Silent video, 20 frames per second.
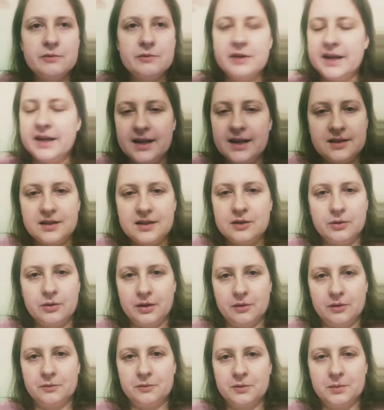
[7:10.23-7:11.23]
reality
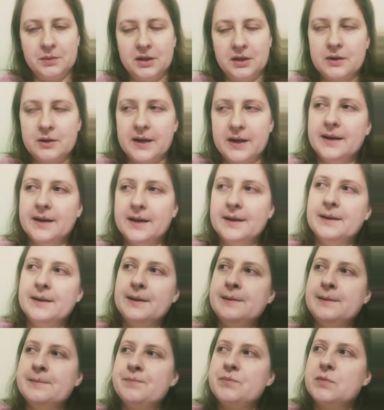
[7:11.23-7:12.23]
going on for me, okay?
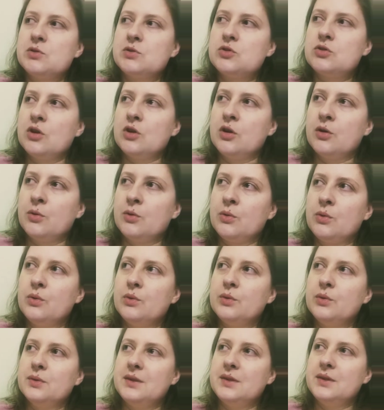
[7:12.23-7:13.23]
So
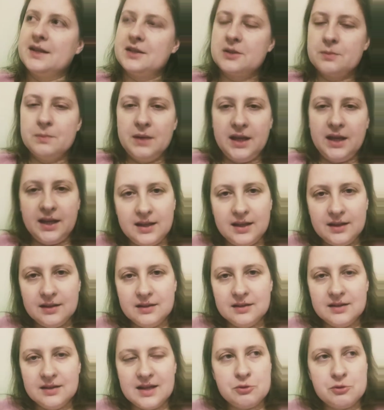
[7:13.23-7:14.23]
that's me.
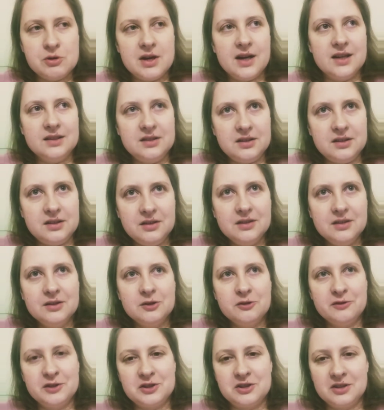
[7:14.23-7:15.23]
Now other
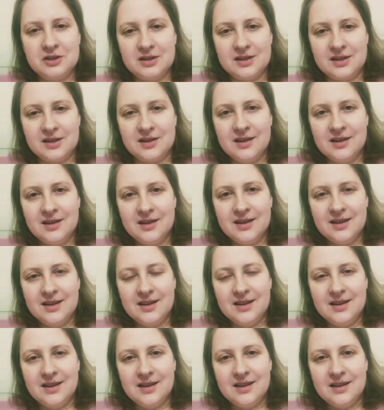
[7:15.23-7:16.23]
of his children
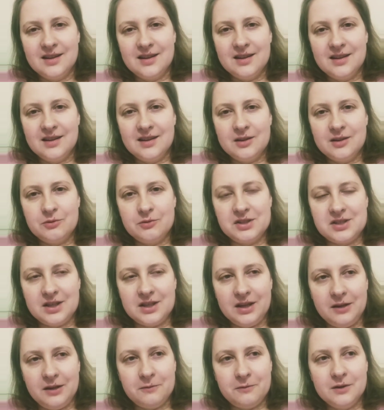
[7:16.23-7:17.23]

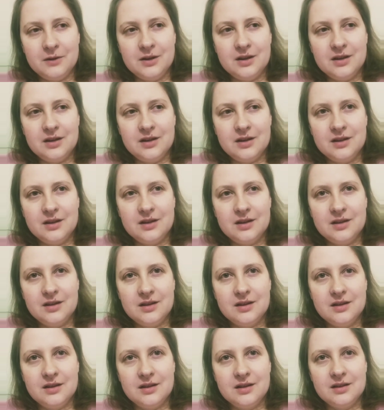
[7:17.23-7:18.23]
receive
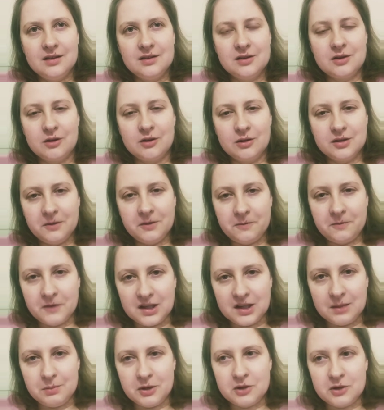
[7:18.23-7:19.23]
the call
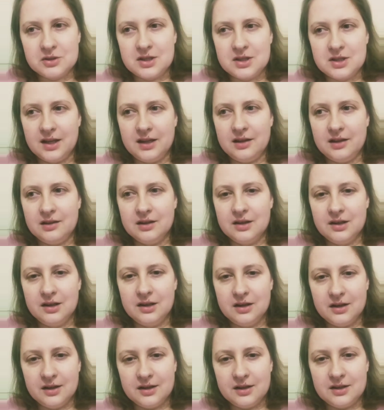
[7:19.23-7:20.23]
differently because they
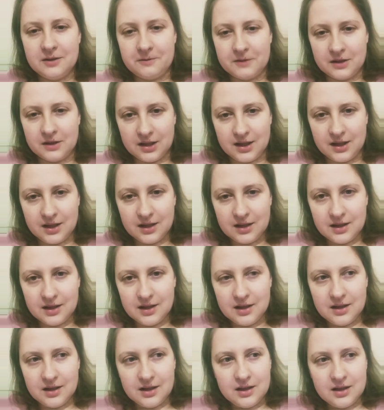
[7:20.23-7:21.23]
learn differently.
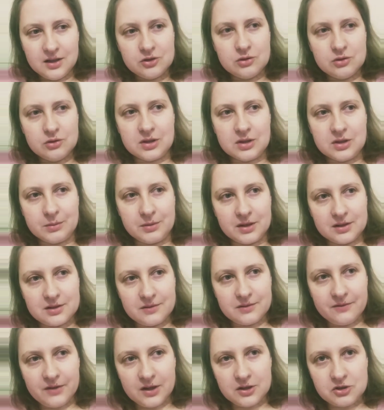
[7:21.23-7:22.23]
So some
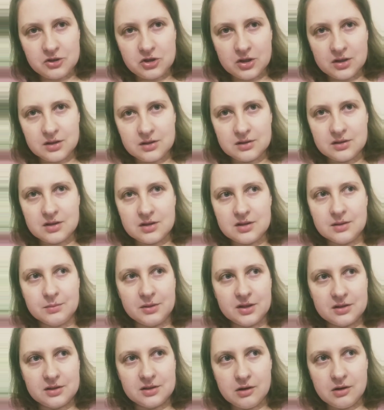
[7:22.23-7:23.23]
gets visions, some
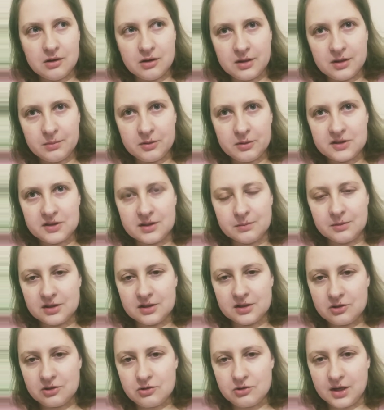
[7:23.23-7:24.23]
gets audibles, some
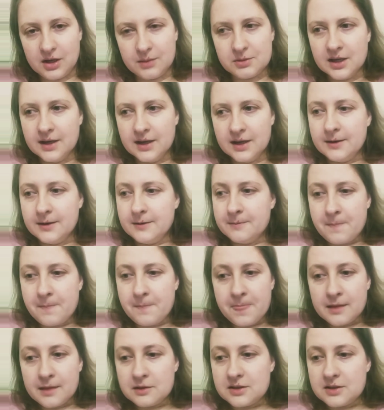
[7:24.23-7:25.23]
gets dreams,
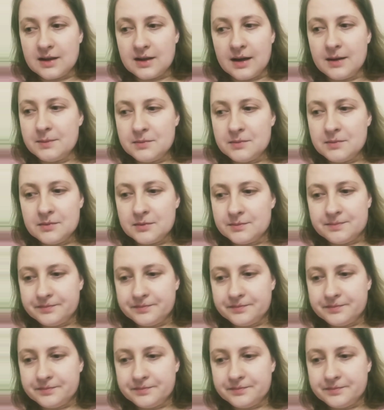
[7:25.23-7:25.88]
some